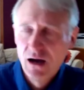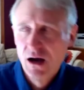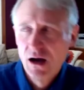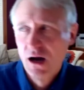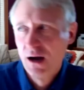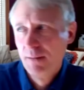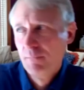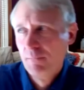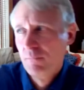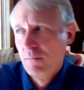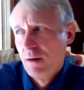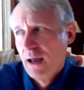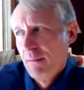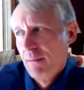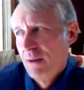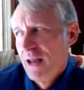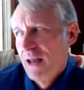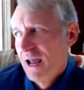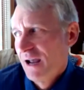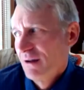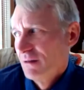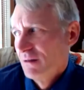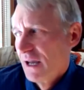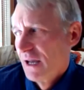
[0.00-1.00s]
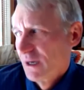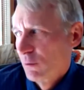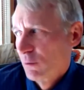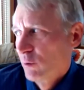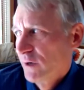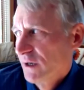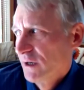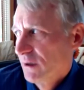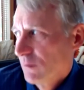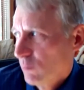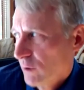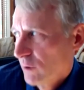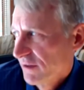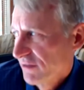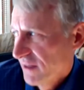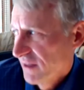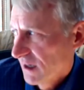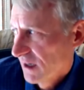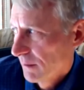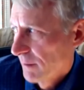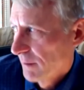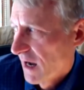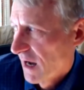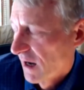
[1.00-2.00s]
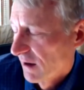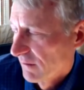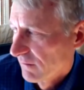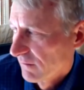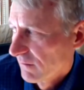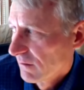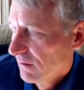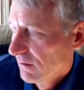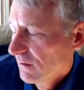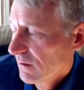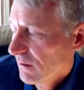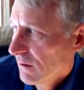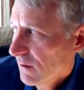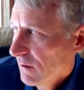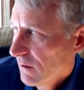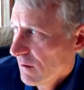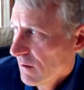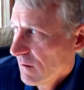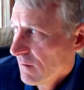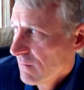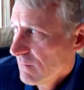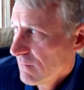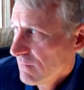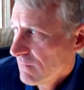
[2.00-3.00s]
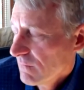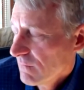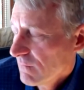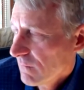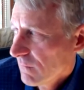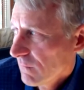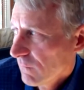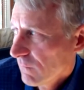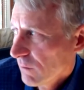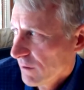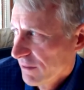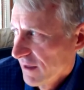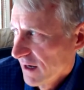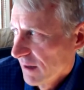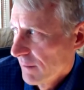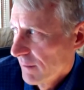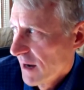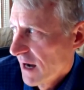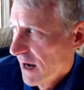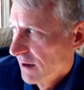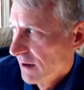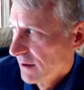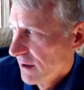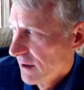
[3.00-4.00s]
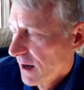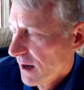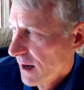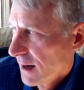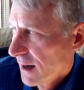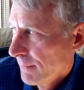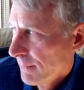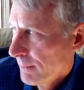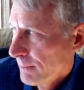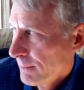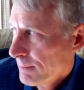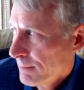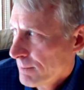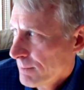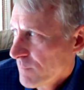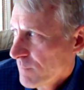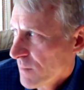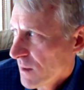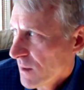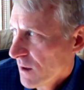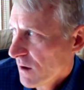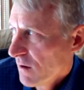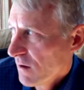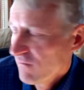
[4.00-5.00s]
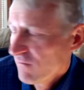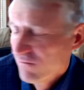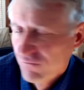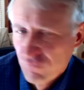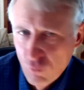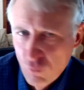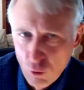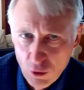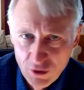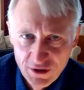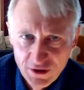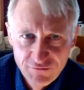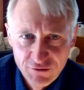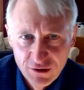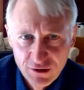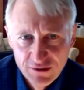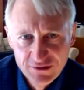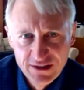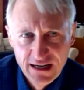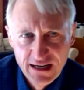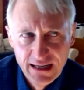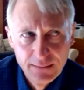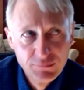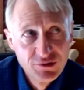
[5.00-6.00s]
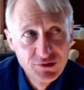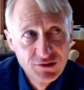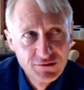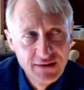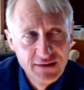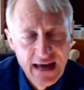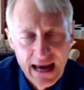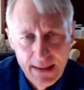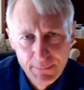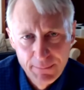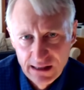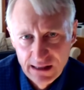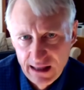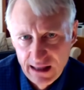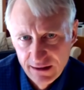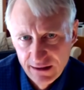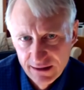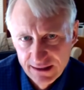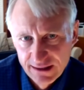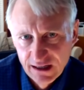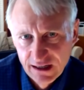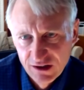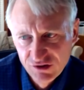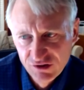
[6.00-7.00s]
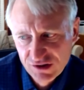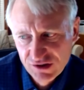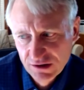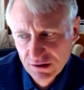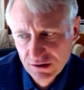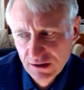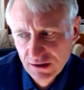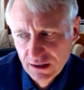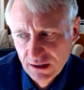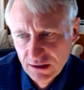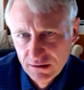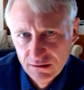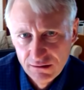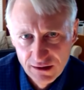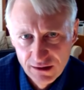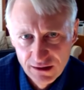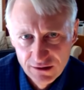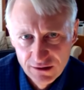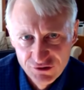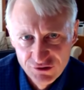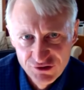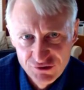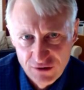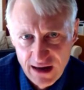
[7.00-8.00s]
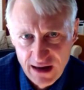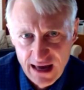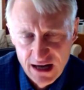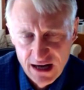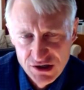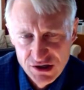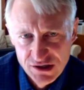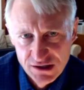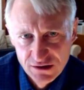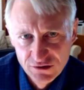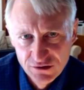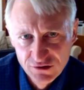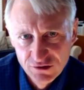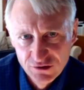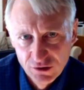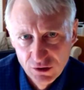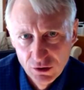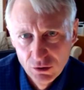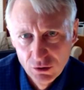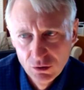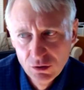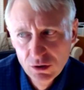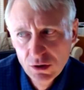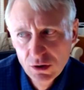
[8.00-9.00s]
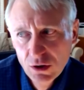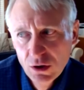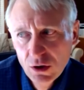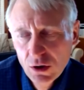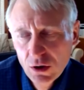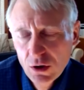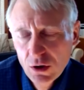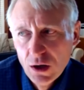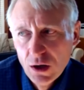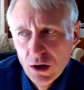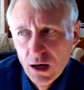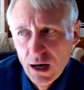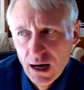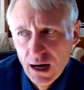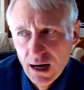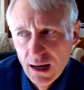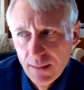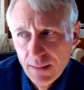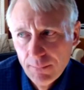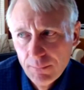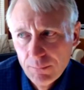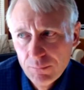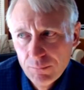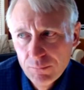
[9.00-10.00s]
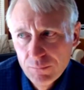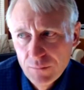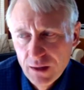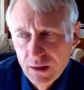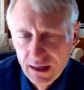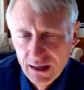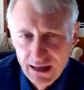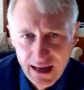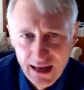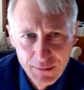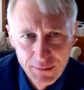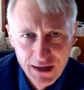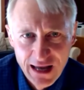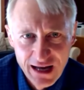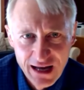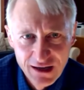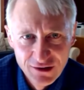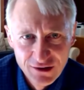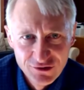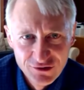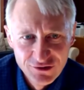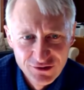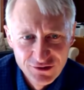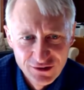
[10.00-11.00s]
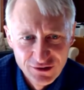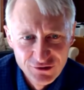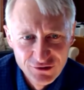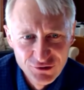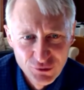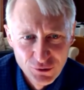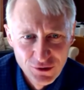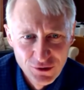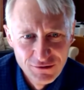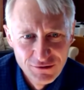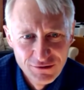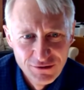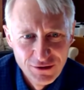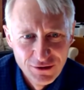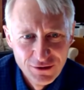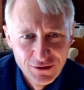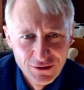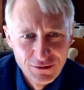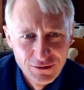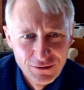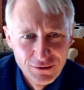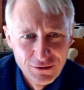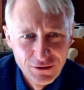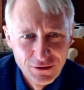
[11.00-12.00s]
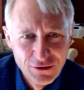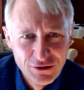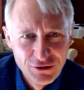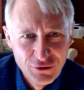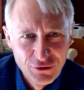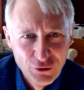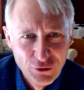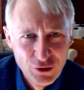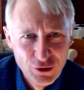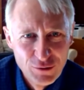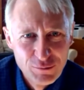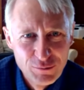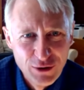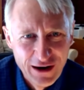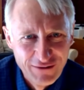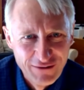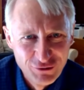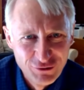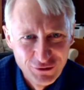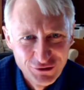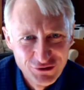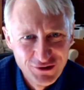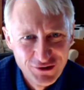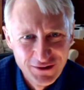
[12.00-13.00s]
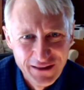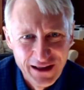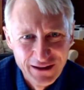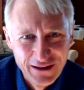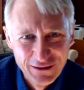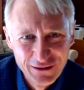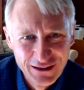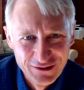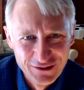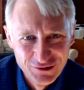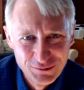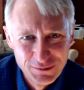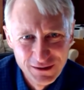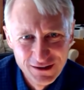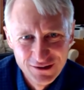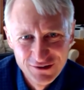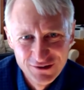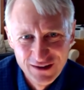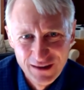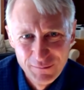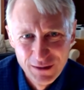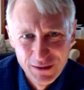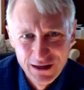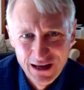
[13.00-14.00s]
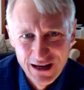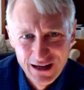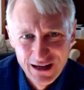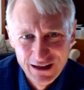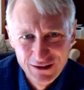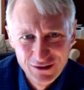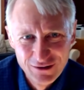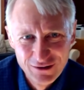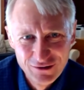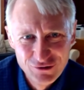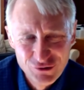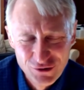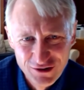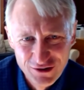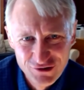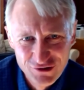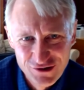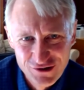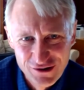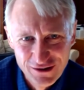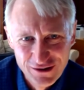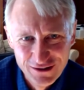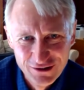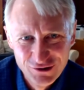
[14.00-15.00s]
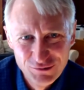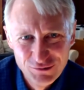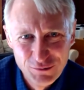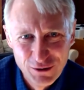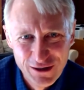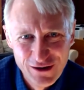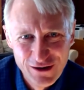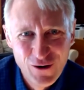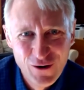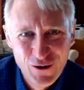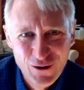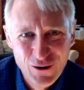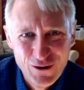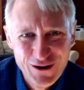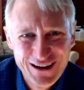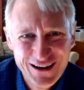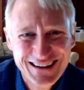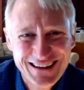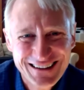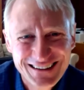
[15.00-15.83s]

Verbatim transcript: um, M&A, like we, we think about, we think about um, four different types of capital allocation and, and strategies. So, um, and M&A is, is sort of the, the third preference on that list because M&A traditionally is pretty hard.